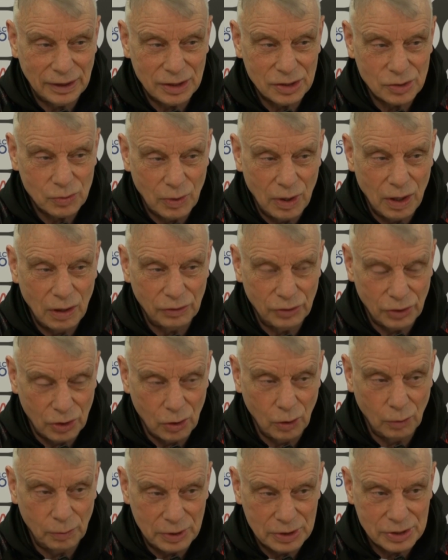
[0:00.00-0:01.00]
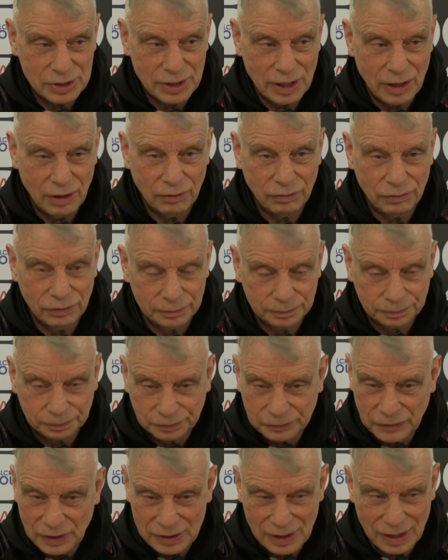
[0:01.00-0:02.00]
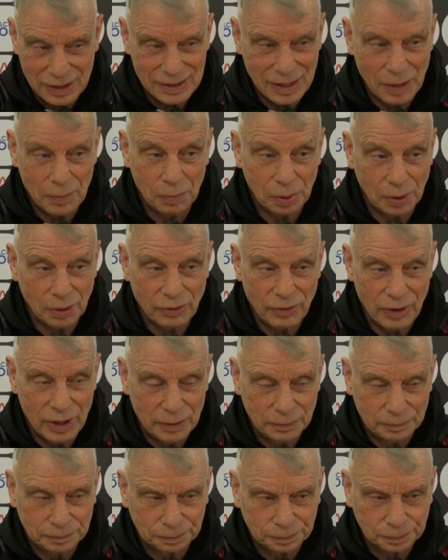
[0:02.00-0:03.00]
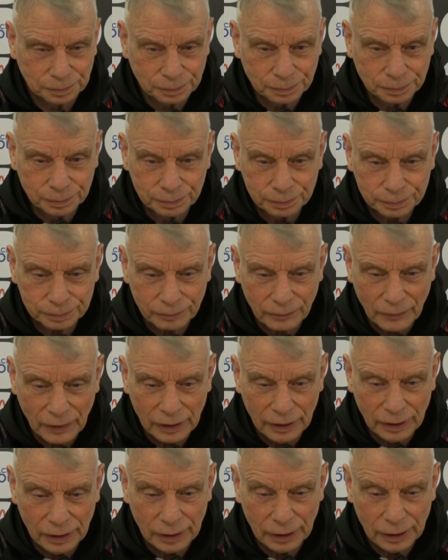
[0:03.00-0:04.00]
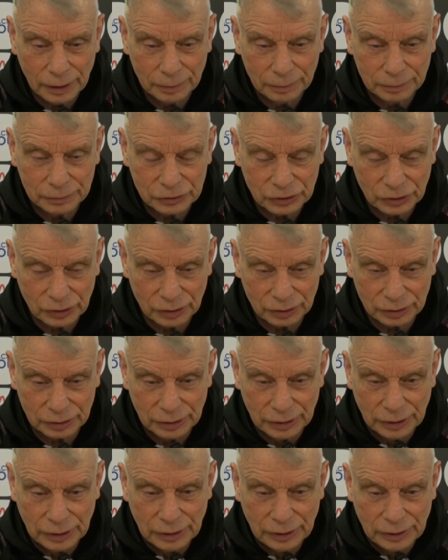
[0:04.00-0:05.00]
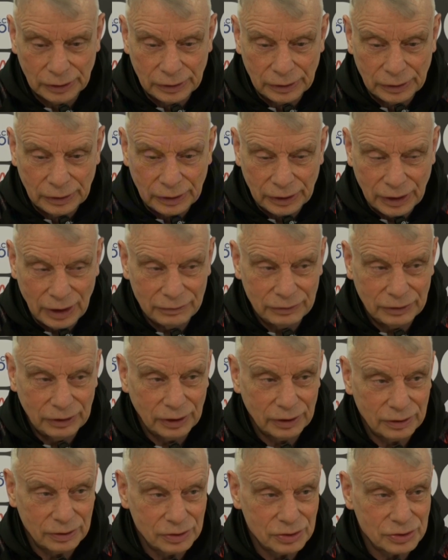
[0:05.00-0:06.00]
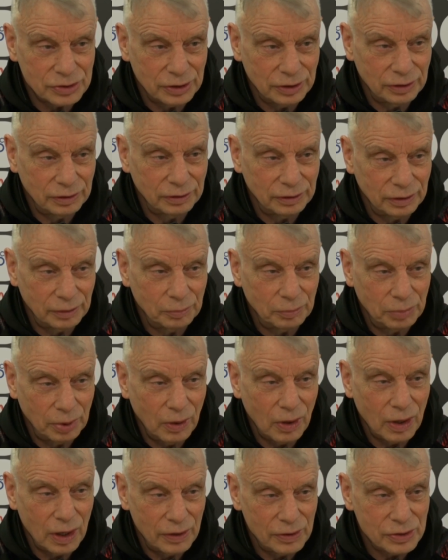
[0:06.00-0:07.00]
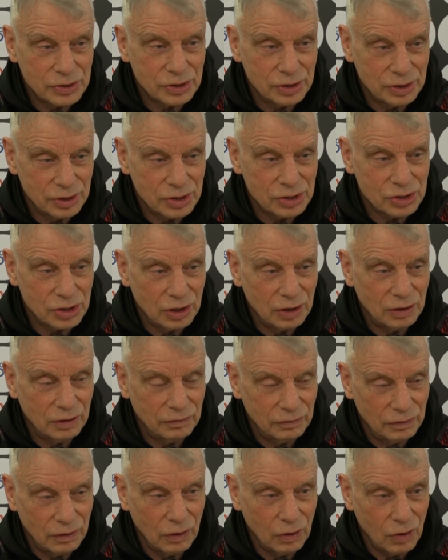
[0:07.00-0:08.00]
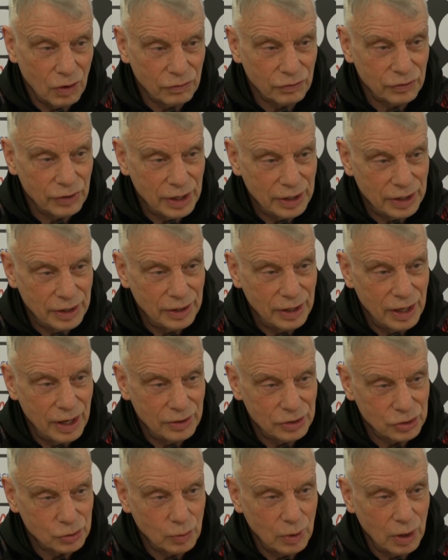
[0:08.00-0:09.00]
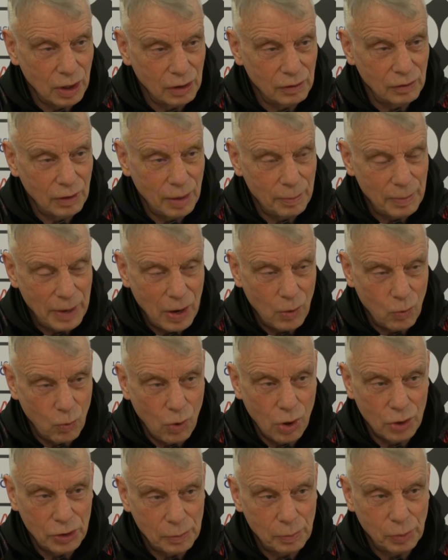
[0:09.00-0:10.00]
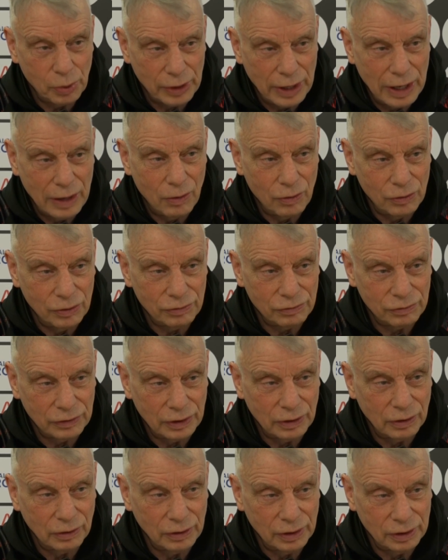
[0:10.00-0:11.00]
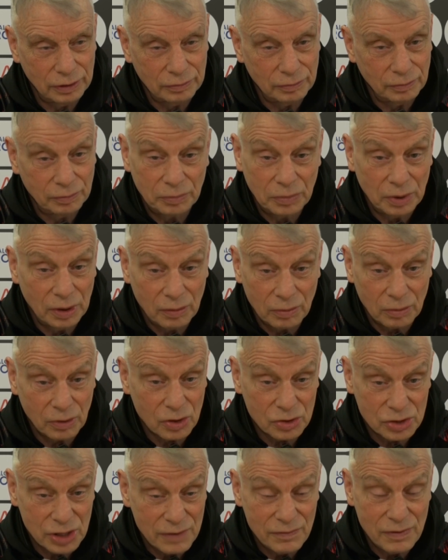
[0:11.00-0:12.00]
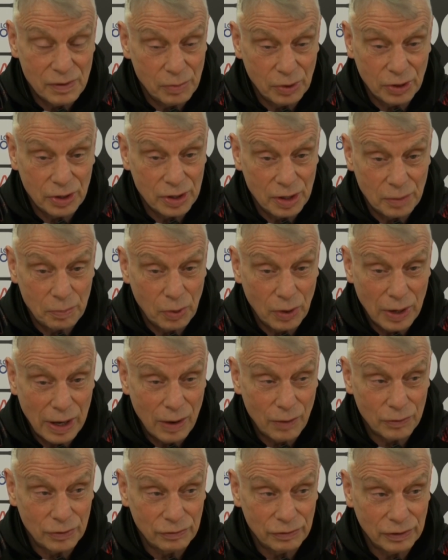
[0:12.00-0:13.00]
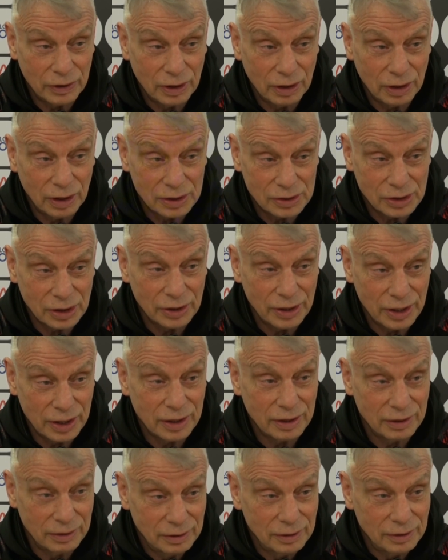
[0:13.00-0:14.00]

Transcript: as well, the club itself, is exemplary. So Kevin Nichols and Paul Harrison deserve a lot of credit there as well about what they put out on the field. But because everybody they put out on the field has a dig,